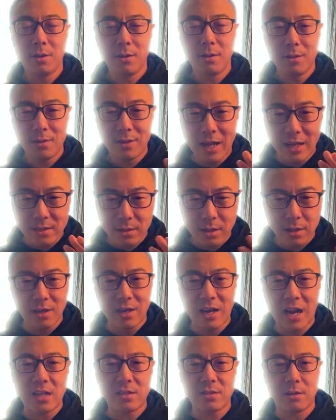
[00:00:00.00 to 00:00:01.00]
That's gonna
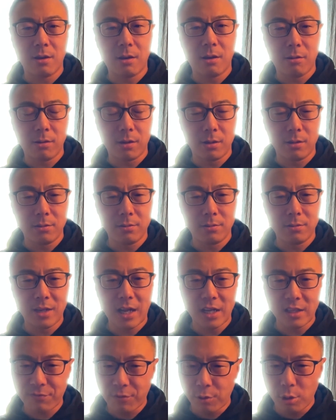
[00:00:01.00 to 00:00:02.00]
last longer.
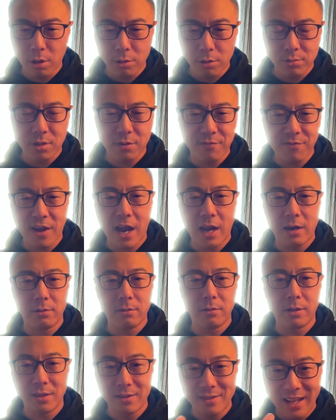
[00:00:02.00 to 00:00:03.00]
That's for long term value,
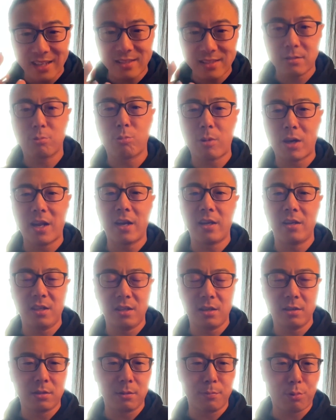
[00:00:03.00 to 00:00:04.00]
and that's what I
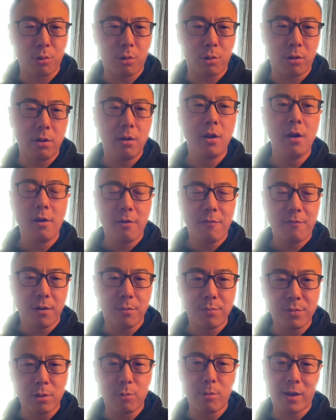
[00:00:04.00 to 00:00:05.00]
need a support
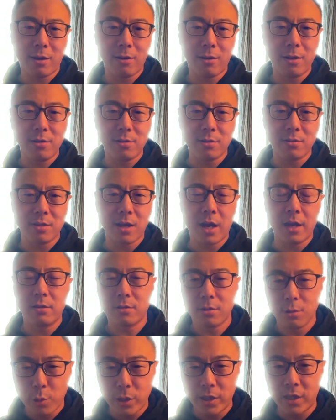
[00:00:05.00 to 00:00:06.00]
from the regulation side,
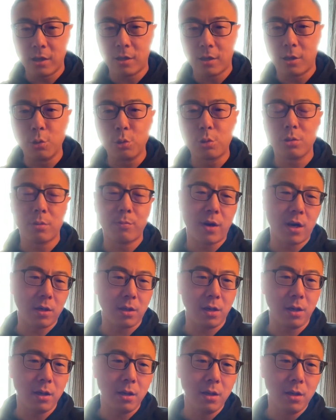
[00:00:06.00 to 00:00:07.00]
so we can go to the
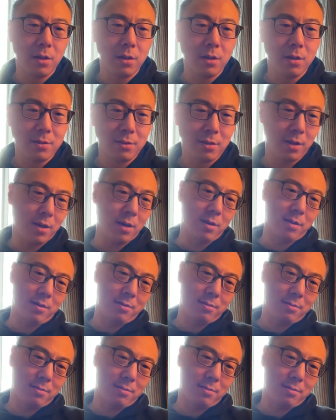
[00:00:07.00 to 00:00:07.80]
market together.